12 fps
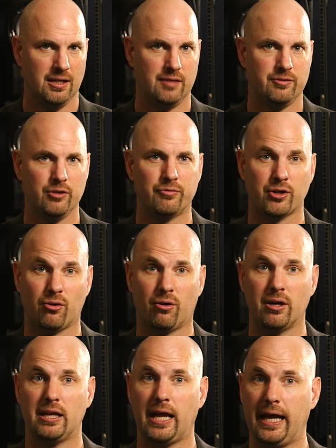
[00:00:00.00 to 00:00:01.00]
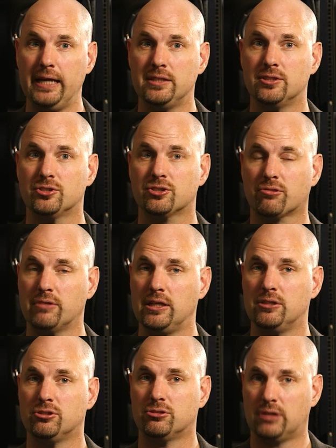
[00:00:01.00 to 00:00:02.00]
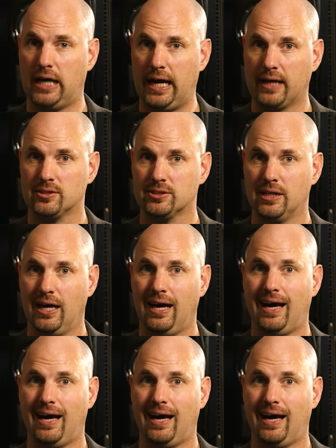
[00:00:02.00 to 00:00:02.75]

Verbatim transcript: If you've recorded eight discrete tracks,